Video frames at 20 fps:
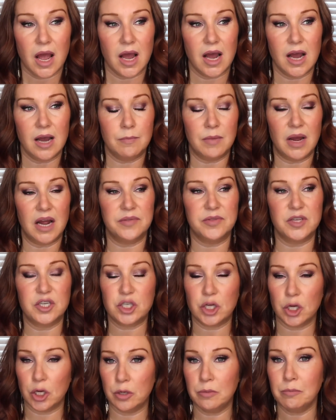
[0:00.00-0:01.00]
And
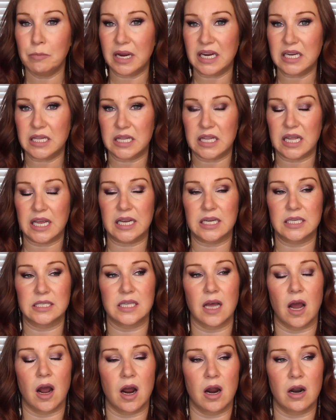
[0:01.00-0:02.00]
the 2 main
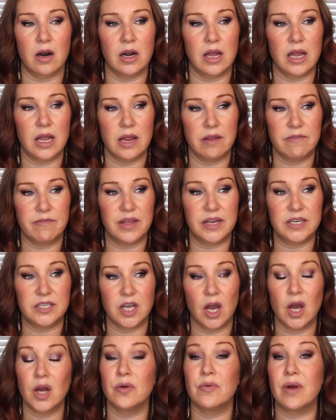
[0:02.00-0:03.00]
things are if they
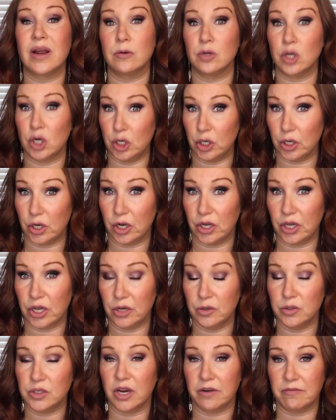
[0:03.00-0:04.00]
turn around and look at
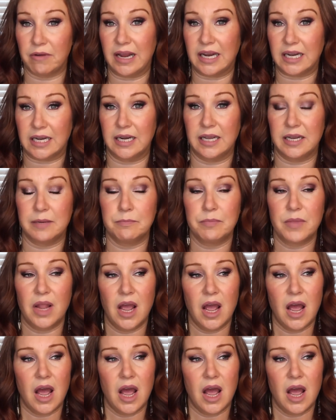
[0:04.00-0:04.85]
you directly.